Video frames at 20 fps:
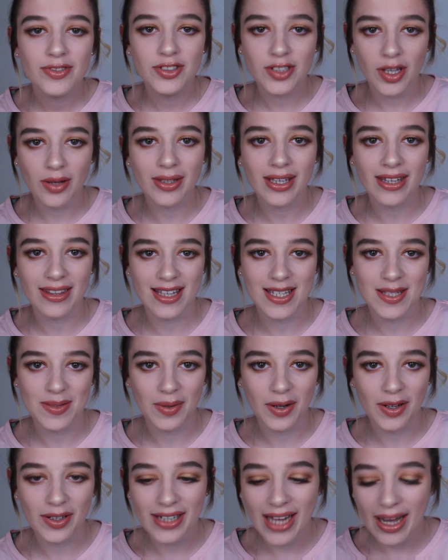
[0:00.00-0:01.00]
don't get this
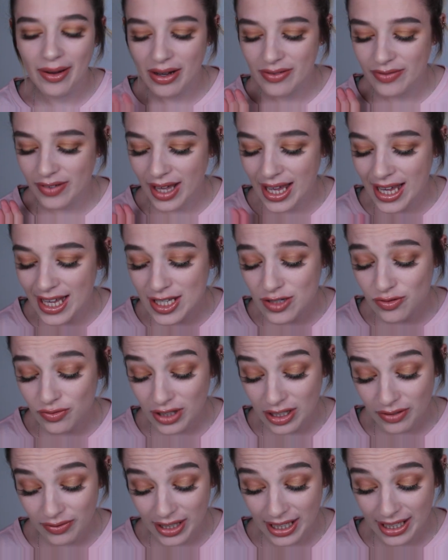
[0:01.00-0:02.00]
one. However, it is
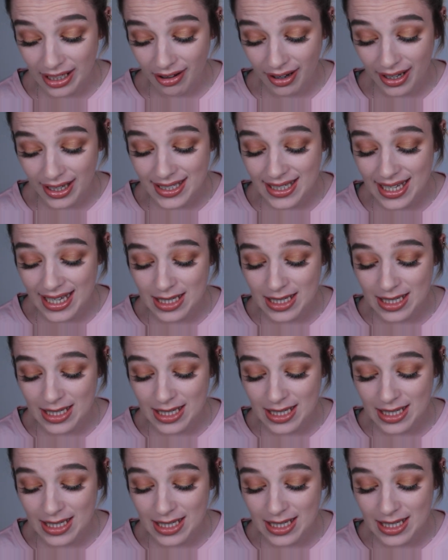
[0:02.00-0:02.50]
really, really nice.